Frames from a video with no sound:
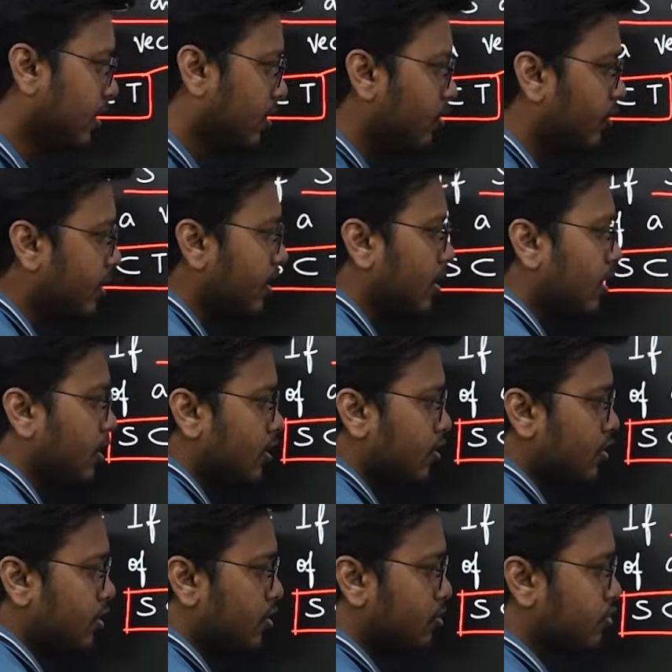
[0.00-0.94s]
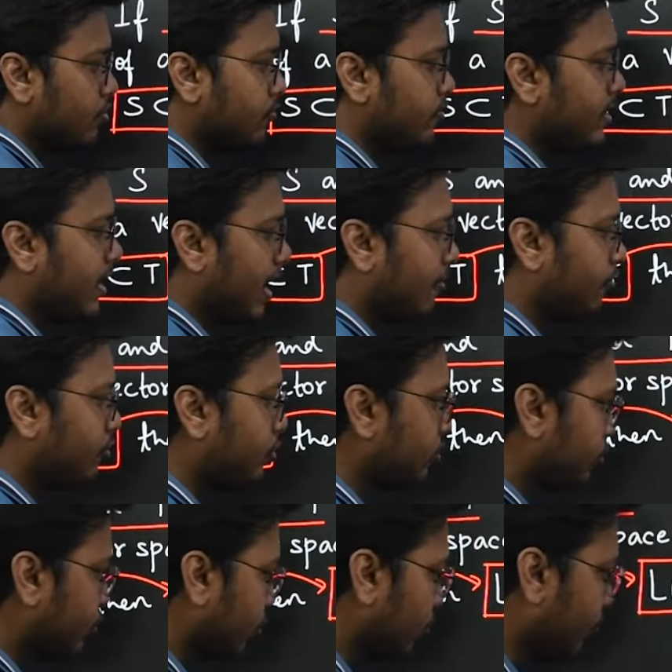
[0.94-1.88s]
Okay, so we have to
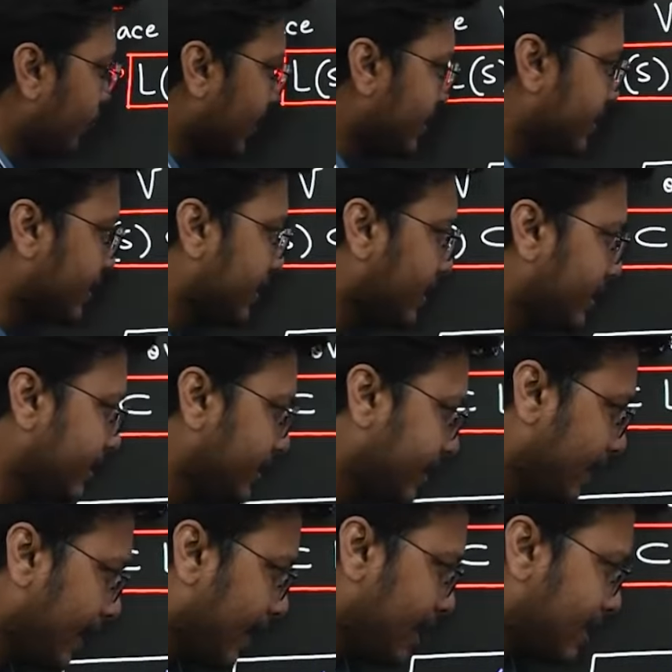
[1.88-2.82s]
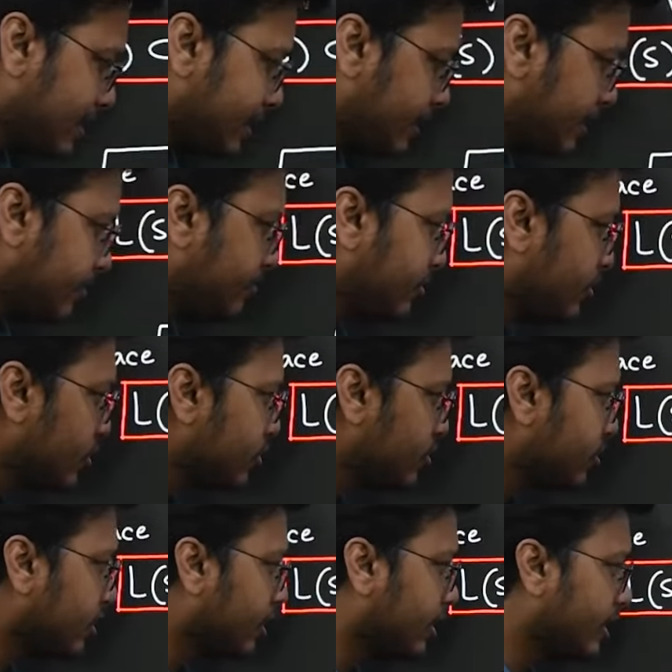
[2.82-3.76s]
show basically that LT, which is the